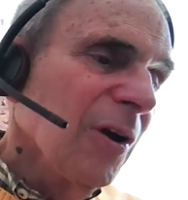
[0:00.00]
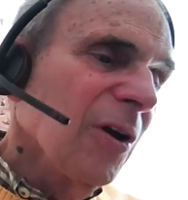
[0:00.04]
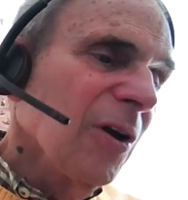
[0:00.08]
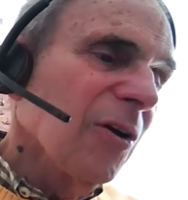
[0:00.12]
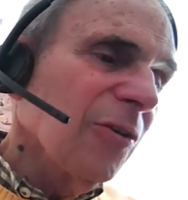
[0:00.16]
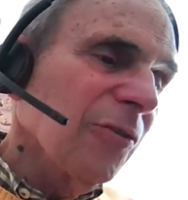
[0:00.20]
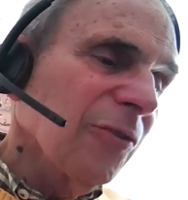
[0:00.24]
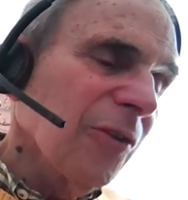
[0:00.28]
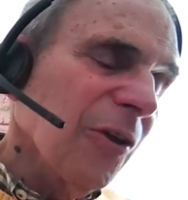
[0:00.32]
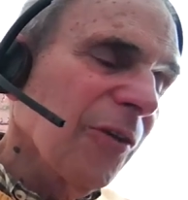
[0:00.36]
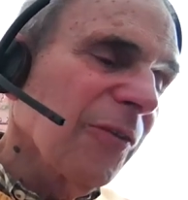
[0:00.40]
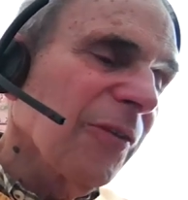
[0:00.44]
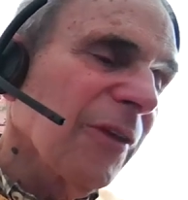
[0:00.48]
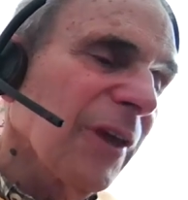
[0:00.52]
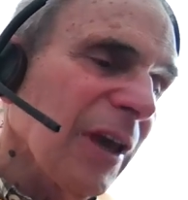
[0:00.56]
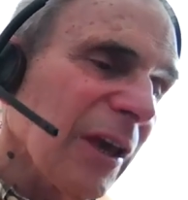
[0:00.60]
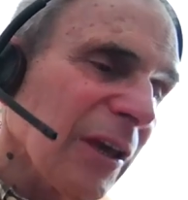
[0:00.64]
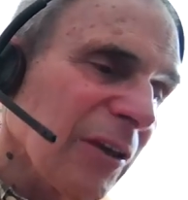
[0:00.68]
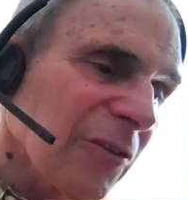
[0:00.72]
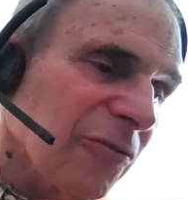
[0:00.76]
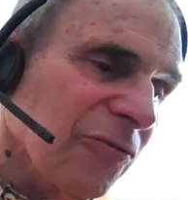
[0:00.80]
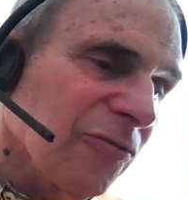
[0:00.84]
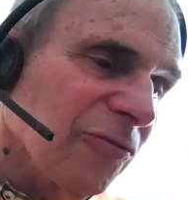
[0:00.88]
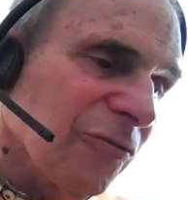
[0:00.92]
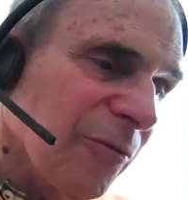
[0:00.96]
Although the
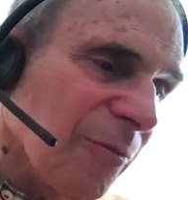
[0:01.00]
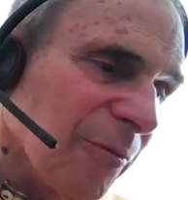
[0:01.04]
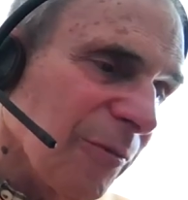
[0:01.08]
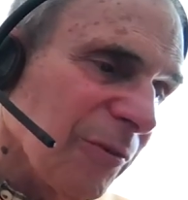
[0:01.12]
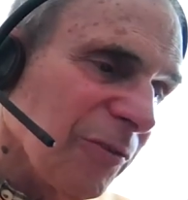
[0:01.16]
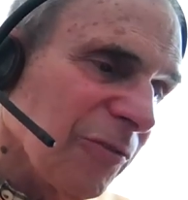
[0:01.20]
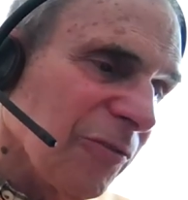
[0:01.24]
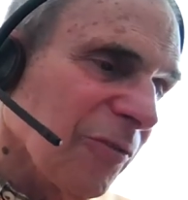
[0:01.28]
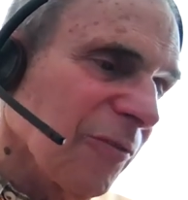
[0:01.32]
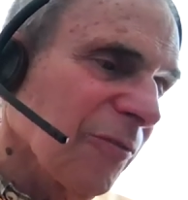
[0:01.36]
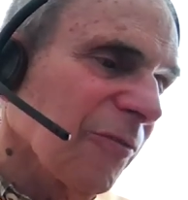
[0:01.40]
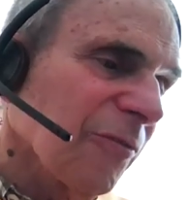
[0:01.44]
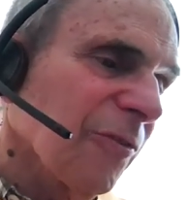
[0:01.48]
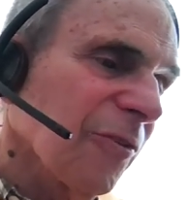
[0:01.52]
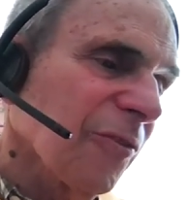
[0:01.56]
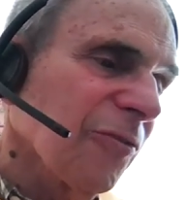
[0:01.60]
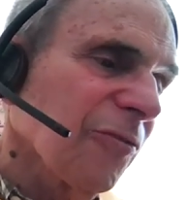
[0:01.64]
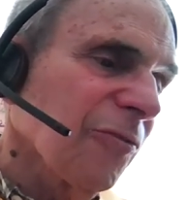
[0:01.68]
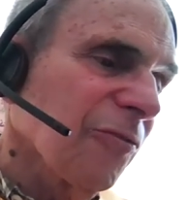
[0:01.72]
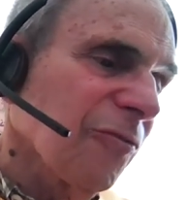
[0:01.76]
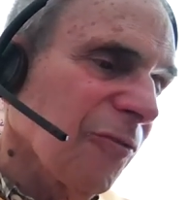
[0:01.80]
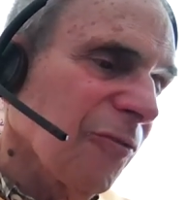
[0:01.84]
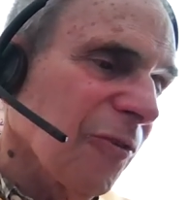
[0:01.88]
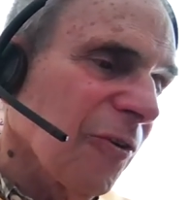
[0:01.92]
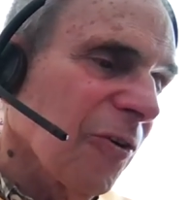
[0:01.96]
instruments of
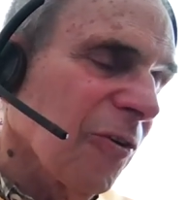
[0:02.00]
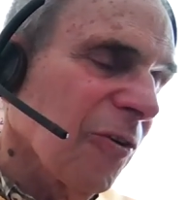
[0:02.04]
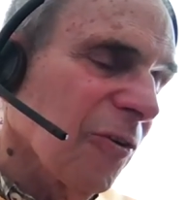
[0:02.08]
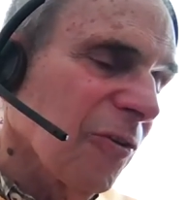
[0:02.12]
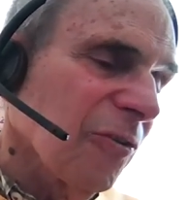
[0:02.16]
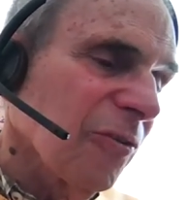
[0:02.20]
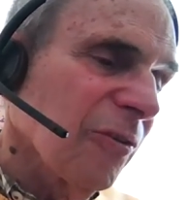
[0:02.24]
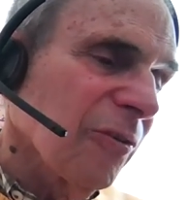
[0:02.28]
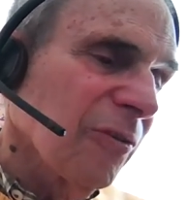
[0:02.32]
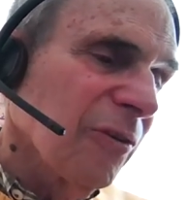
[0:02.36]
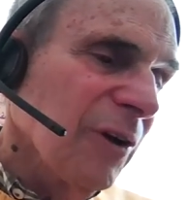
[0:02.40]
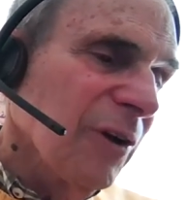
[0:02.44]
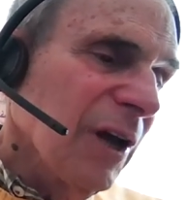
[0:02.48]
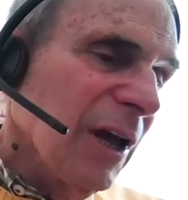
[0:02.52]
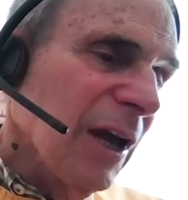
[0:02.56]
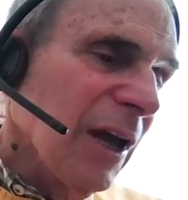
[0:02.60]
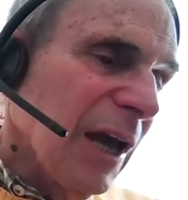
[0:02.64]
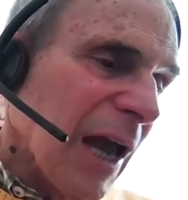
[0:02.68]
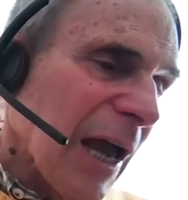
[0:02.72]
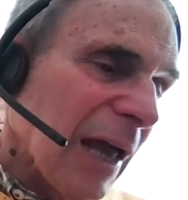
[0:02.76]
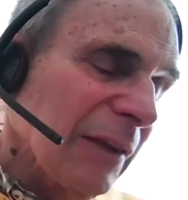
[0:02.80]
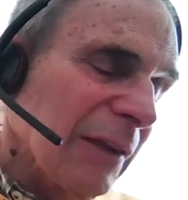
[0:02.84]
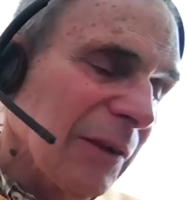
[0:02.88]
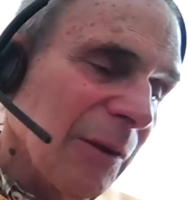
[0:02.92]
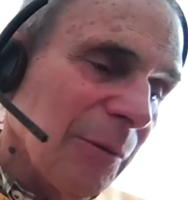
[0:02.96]
control
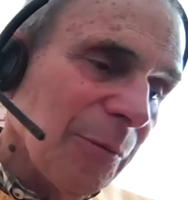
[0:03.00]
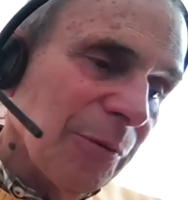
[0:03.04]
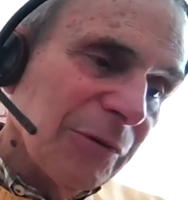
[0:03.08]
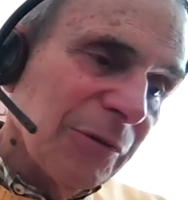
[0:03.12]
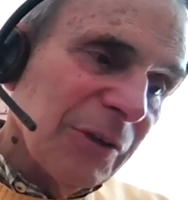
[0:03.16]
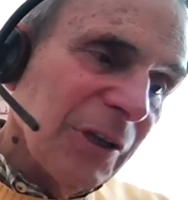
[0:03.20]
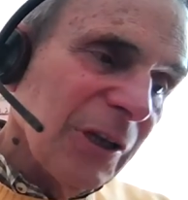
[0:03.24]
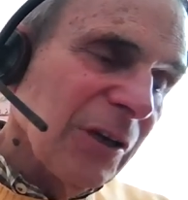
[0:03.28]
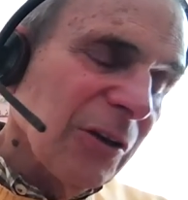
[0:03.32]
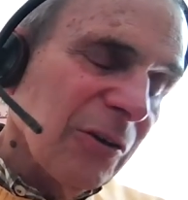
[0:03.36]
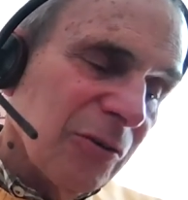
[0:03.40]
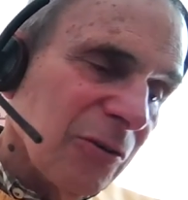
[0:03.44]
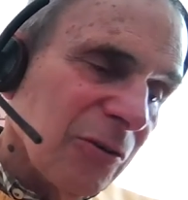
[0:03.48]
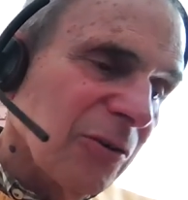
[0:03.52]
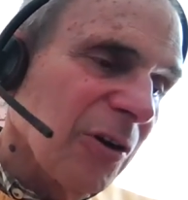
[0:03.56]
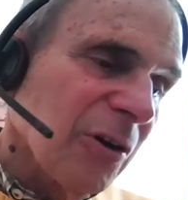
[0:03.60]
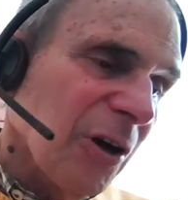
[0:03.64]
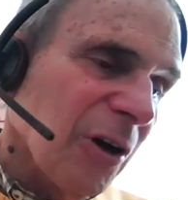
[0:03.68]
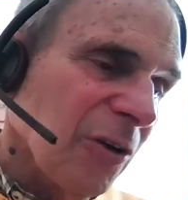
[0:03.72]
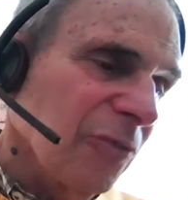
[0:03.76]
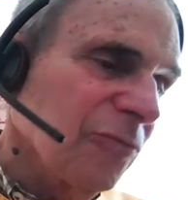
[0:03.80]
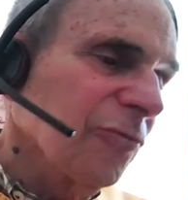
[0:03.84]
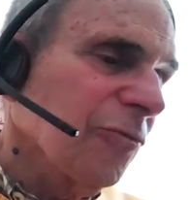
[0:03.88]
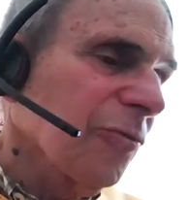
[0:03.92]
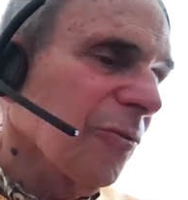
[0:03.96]
and the political
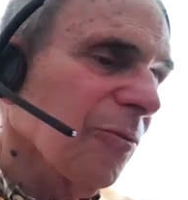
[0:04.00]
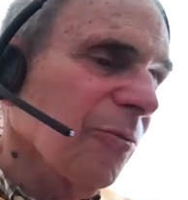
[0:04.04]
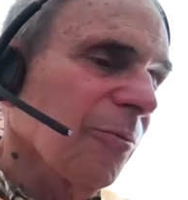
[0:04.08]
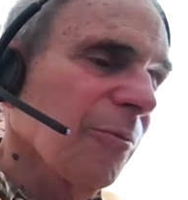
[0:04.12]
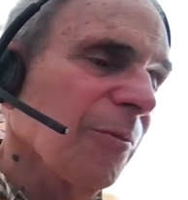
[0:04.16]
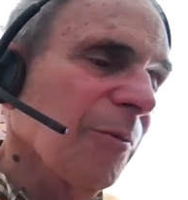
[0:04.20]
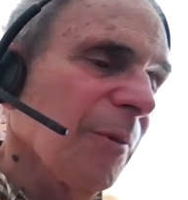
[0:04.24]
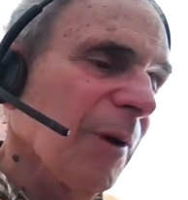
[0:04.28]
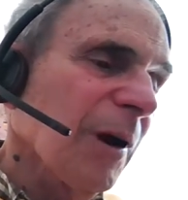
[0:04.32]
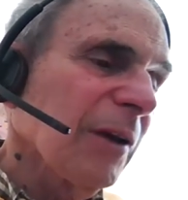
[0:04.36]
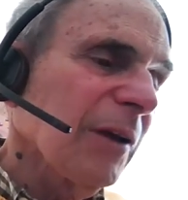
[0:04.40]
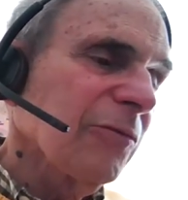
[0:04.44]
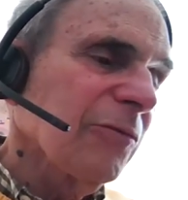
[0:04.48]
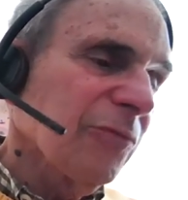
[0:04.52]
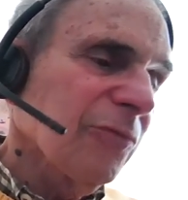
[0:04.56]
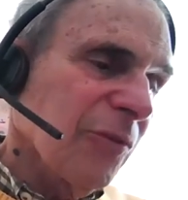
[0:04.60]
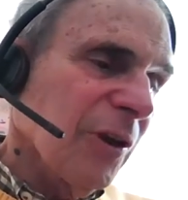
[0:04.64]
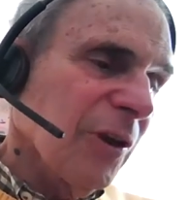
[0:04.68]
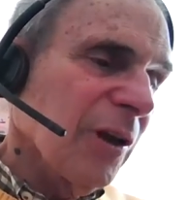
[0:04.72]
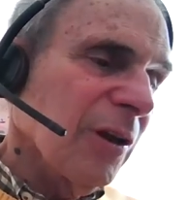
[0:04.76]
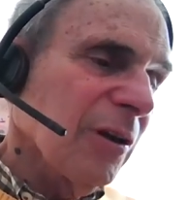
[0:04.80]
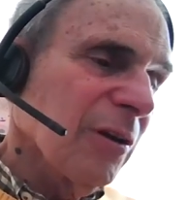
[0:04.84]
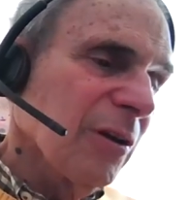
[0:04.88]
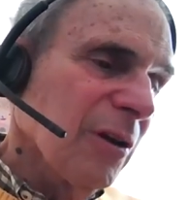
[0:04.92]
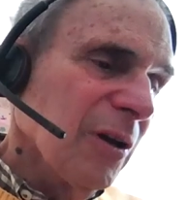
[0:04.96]
culture, we might
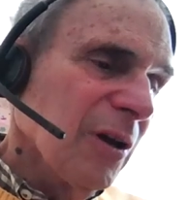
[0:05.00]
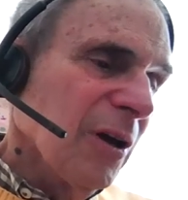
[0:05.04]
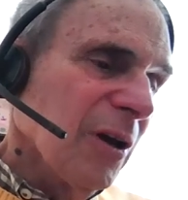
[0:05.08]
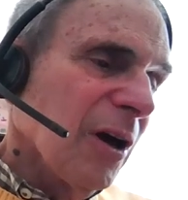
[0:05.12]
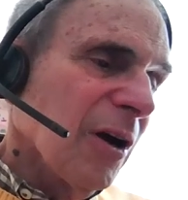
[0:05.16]
say,